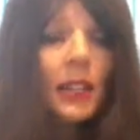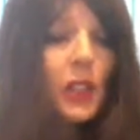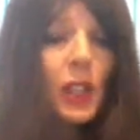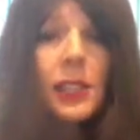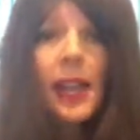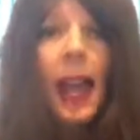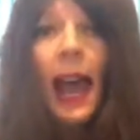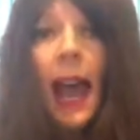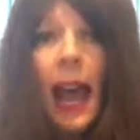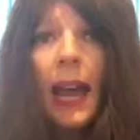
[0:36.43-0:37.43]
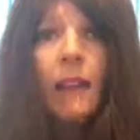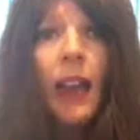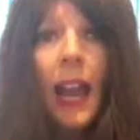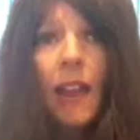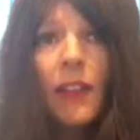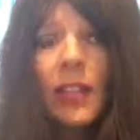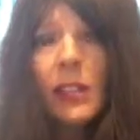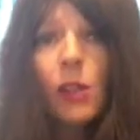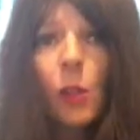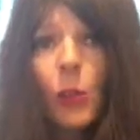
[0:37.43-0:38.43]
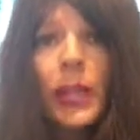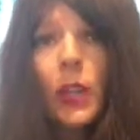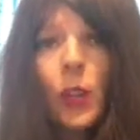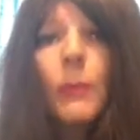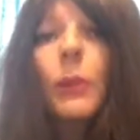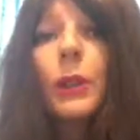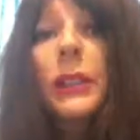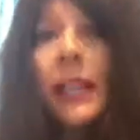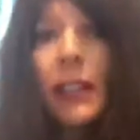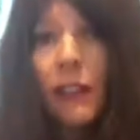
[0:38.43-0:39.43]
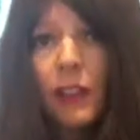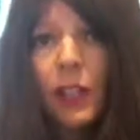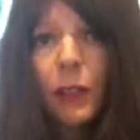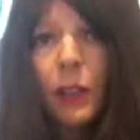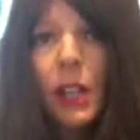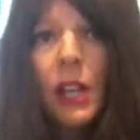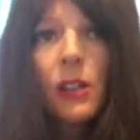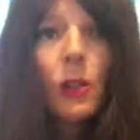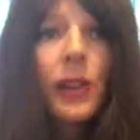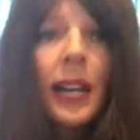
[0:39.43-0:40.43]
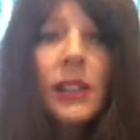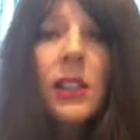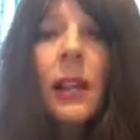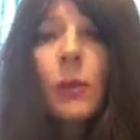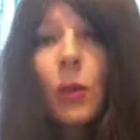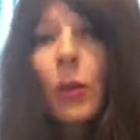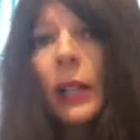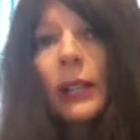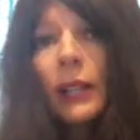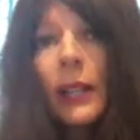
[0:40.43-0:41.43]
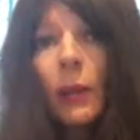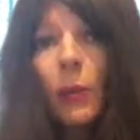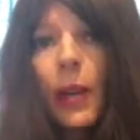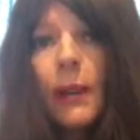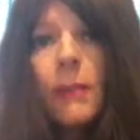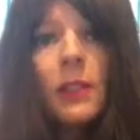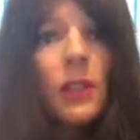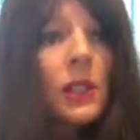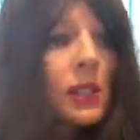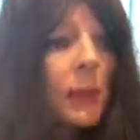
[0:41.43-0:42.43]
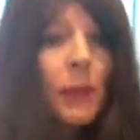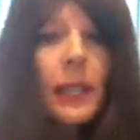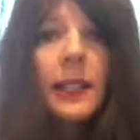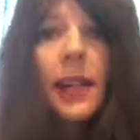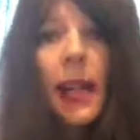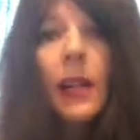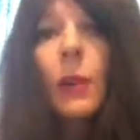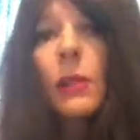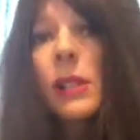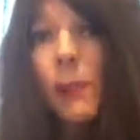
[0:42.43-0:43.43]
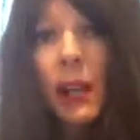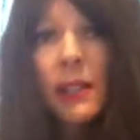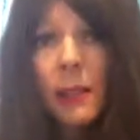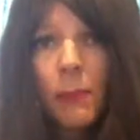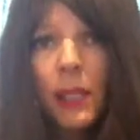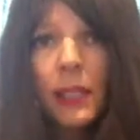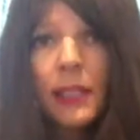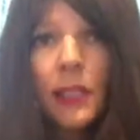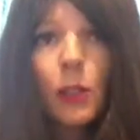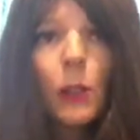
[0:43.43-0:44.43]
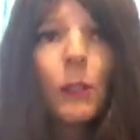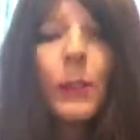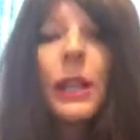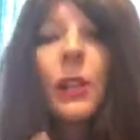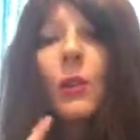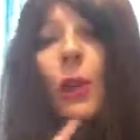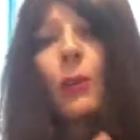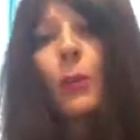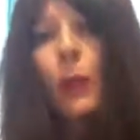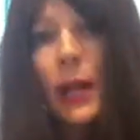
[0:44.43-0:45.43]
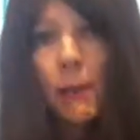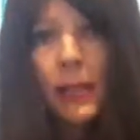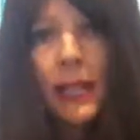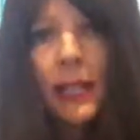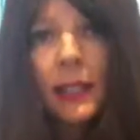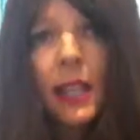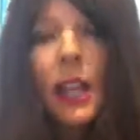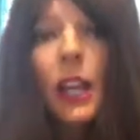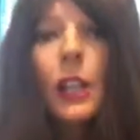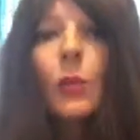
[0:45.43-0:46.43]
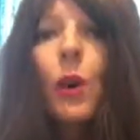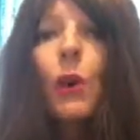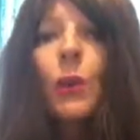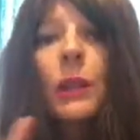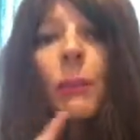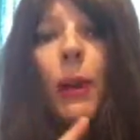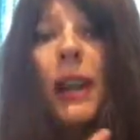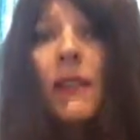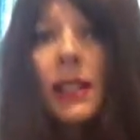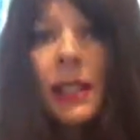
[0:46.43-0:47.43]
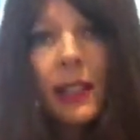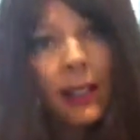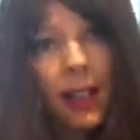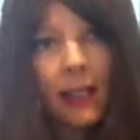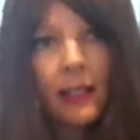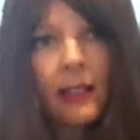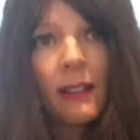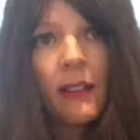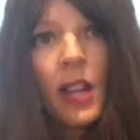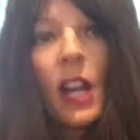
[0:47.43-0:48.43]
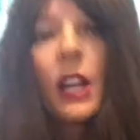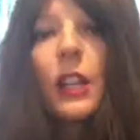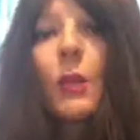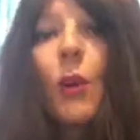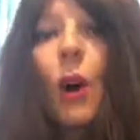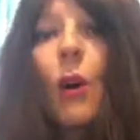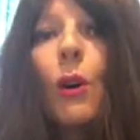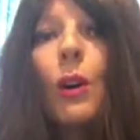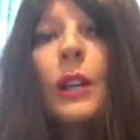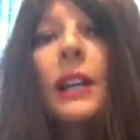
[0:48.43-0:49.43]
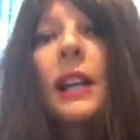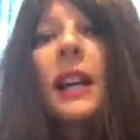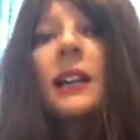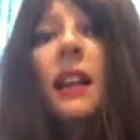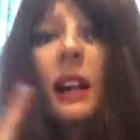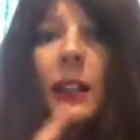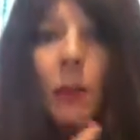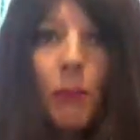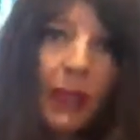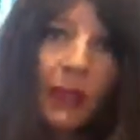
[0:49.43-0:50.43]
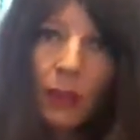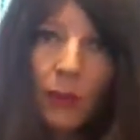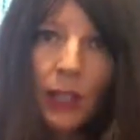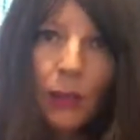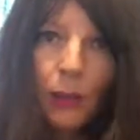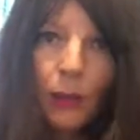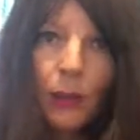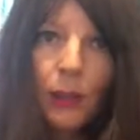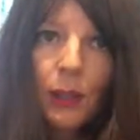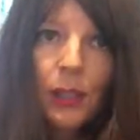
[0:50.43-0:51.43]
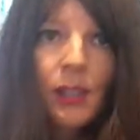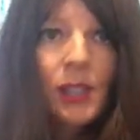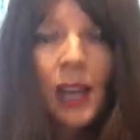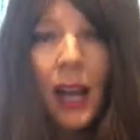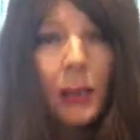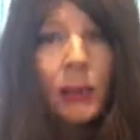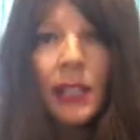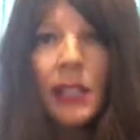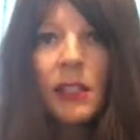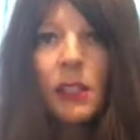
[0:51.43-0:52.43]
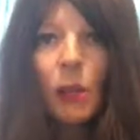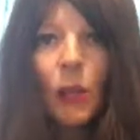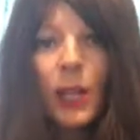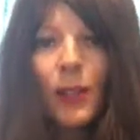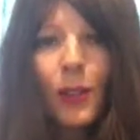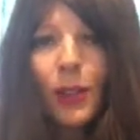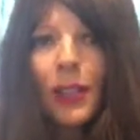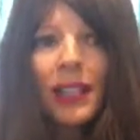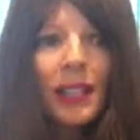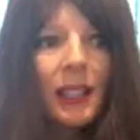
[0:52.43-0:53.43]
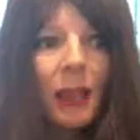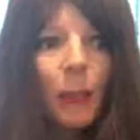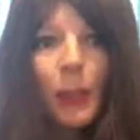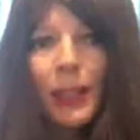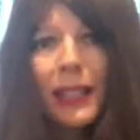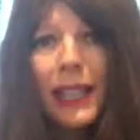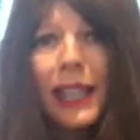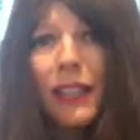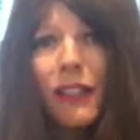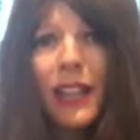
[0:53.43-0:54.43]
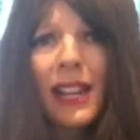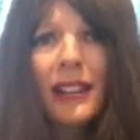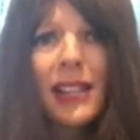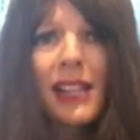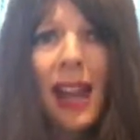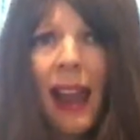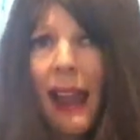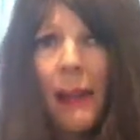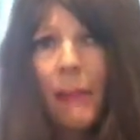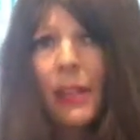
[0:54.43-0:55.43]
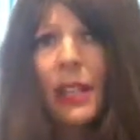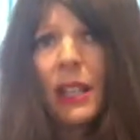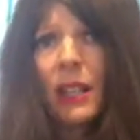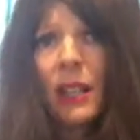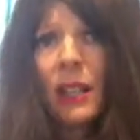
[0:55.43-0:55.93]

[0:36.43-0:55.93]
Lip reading: Just have evidence so we could believe you. So next time you're going to get raped, just simply take a responsibility to bring your own rape kit, your own private detective, your own documentary crew, something so we could believe that this happened.